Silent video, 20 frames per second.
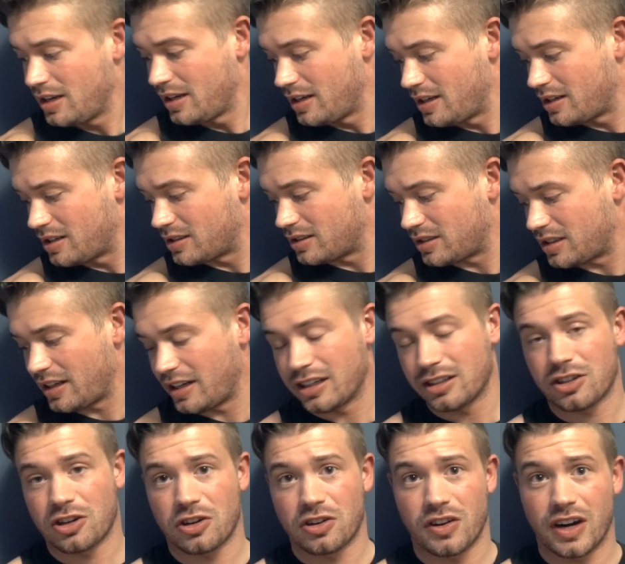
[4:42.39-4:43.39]
is
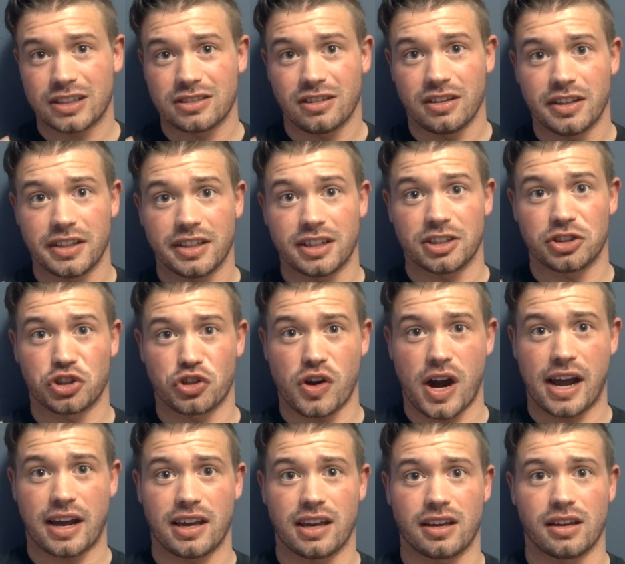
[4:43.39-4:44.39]
incorrectly
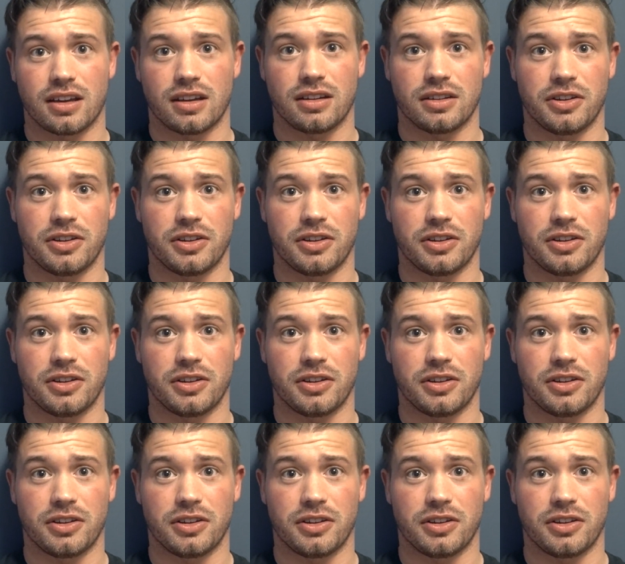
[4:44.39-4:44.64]
tracking